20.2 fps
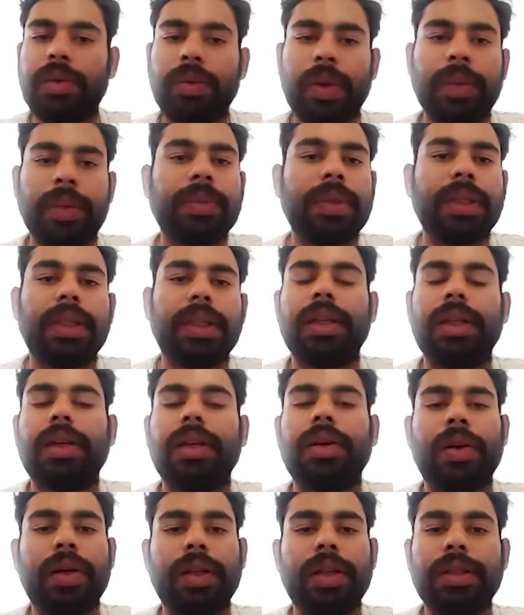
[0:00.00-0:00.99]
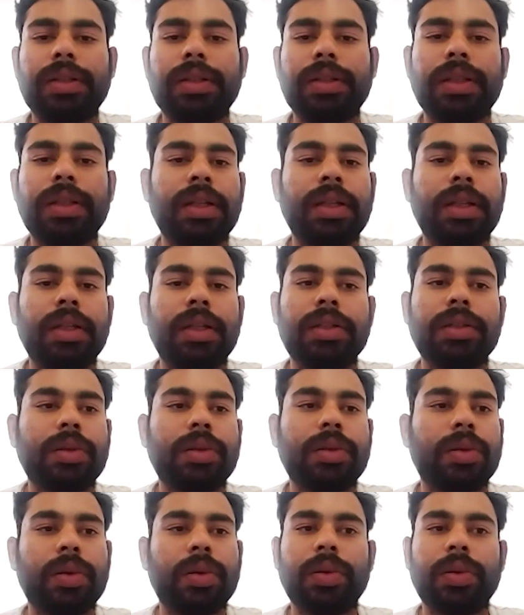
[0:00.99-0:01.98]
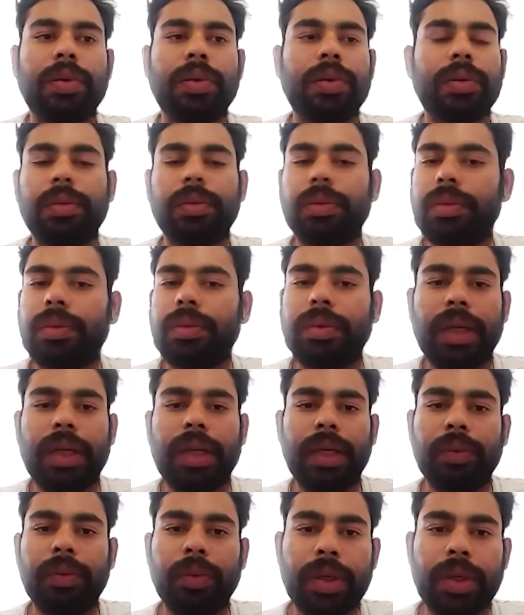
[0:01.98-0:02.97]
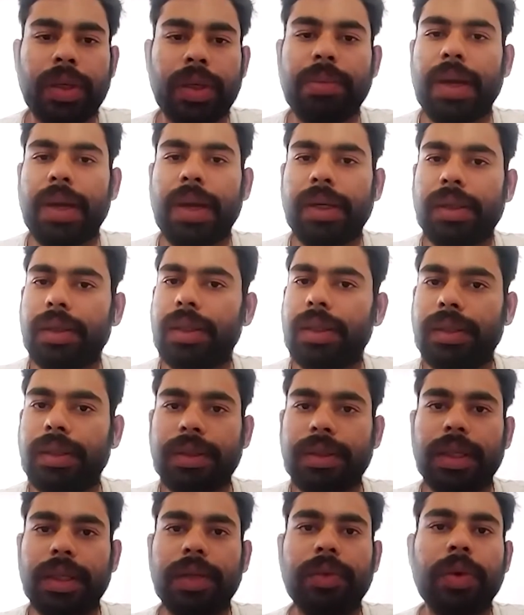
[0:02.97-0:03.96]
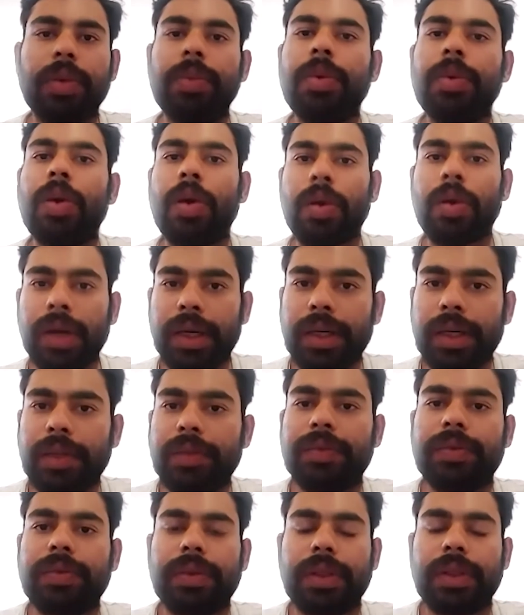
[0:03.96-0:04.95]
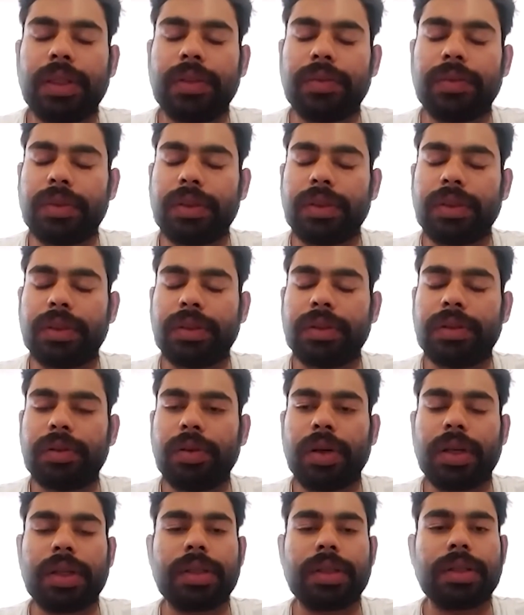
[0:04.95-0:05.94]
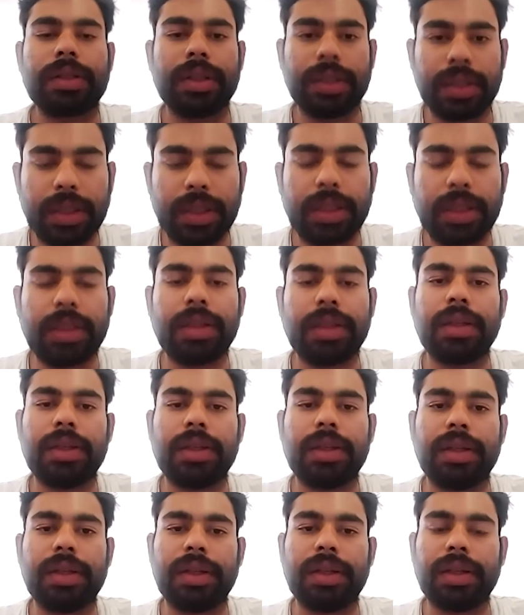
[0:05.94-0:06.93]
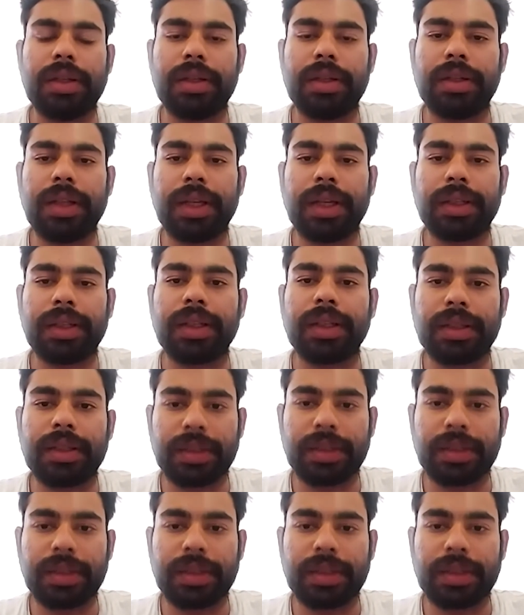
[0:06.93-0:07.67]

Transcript: and Web3 in our audience. So it wouldn't matter. It would be all right if the talk isn't technical.